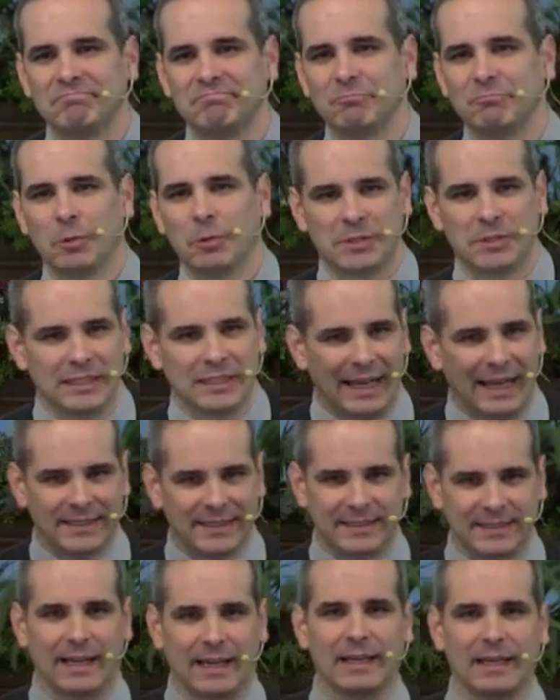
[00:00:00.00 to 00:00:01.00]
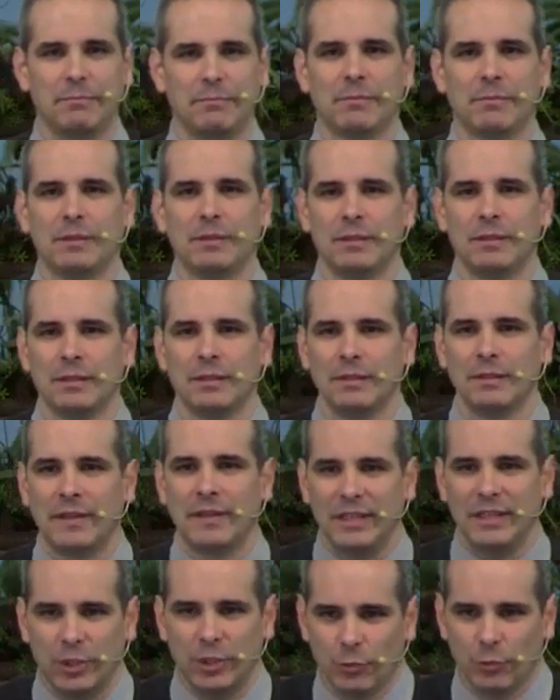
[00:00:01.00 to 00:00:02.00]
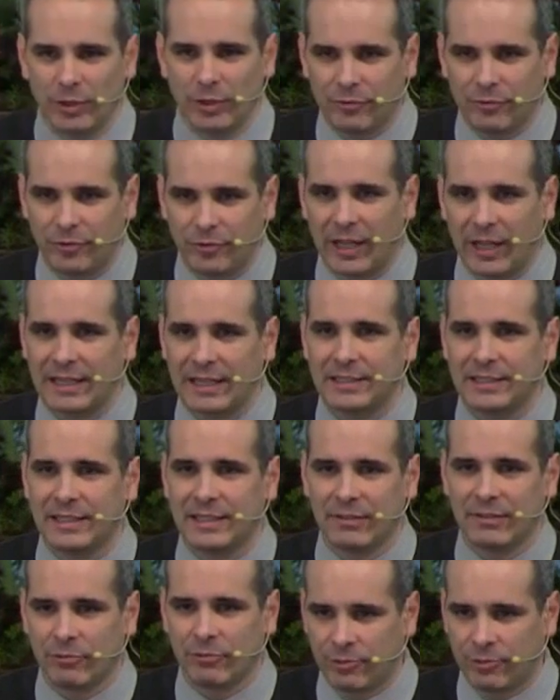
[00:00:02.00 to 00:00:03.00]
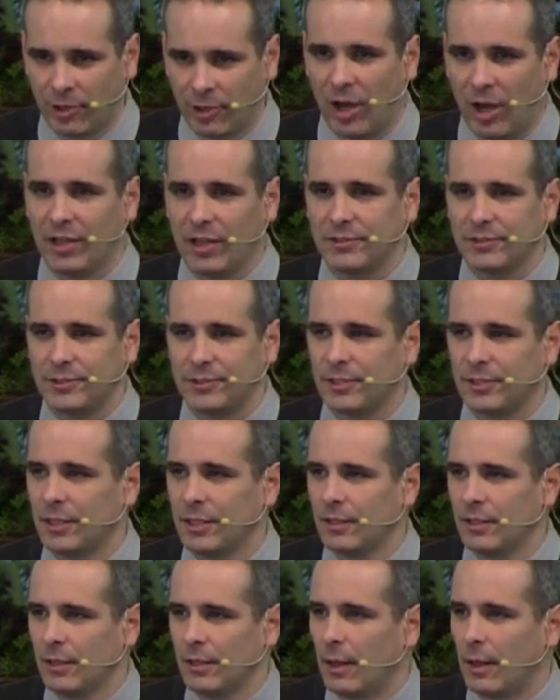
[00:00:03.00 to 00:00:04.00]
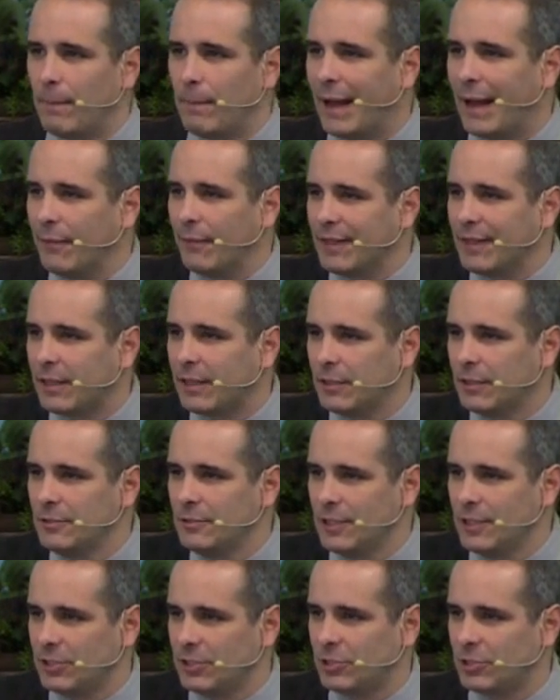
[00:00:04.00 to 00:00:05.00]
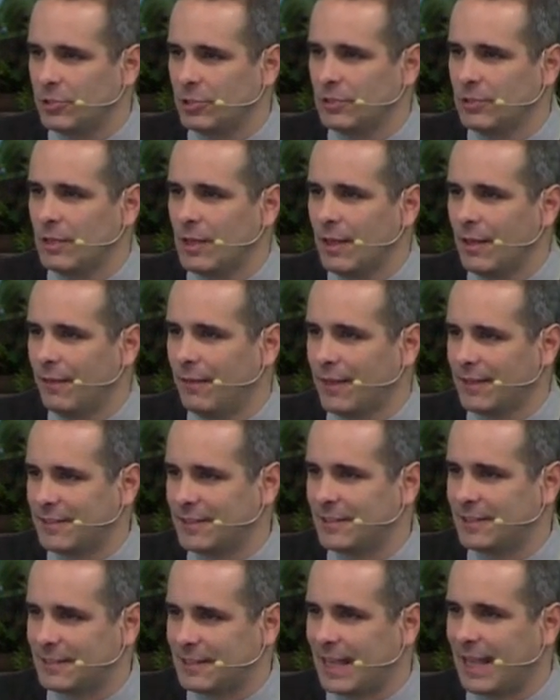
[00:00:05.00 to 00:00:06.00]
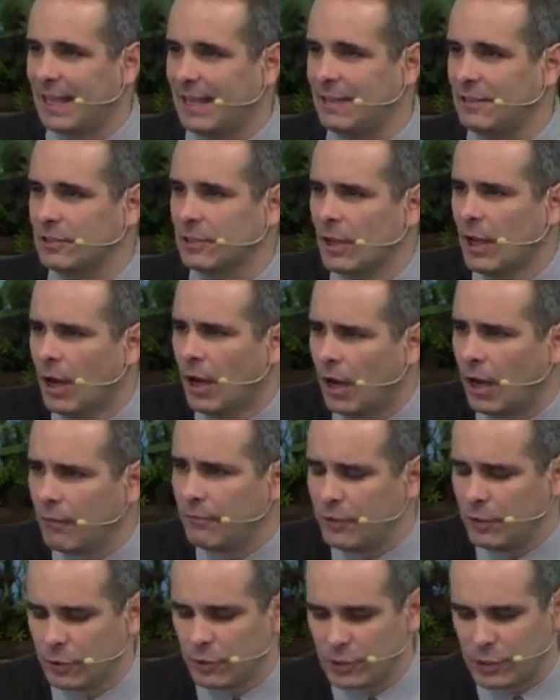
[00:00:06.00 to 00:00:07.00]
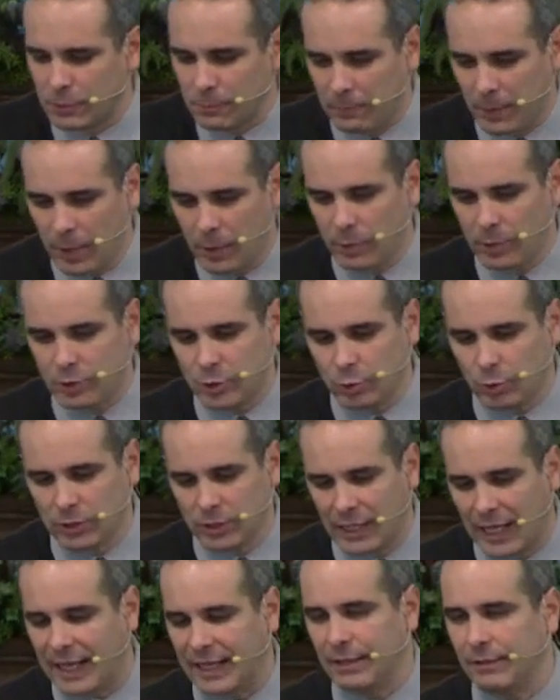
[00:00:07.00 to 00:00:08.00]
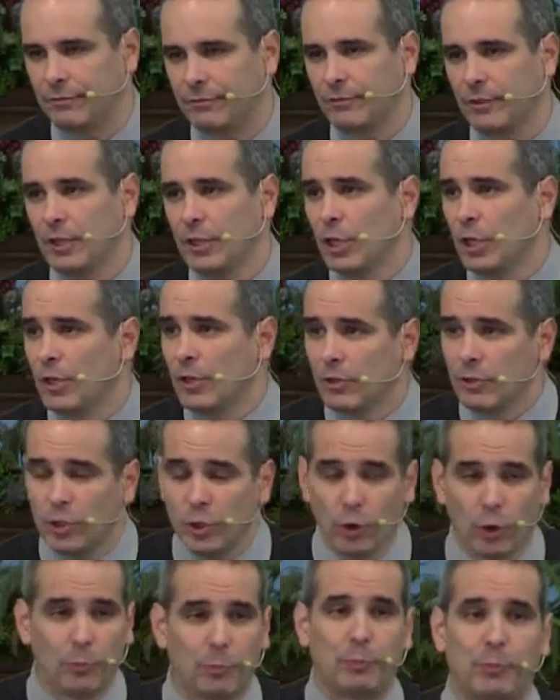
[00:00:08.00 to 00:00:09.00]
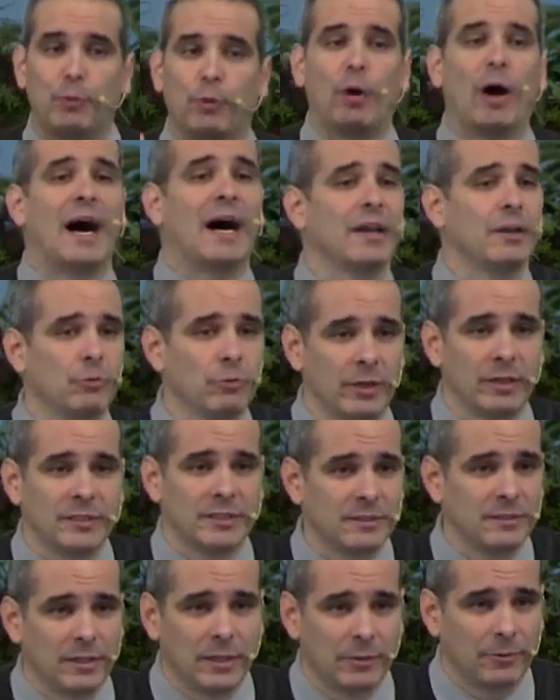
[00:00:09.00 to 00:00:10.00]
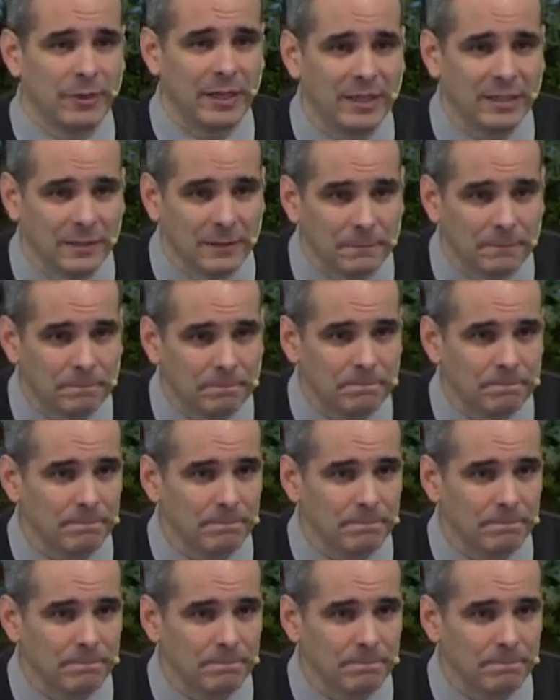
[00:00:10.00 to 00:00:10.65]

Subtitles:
When was the last time that you reflected and thought about the condition, the state of your spiritual life, your progress therein?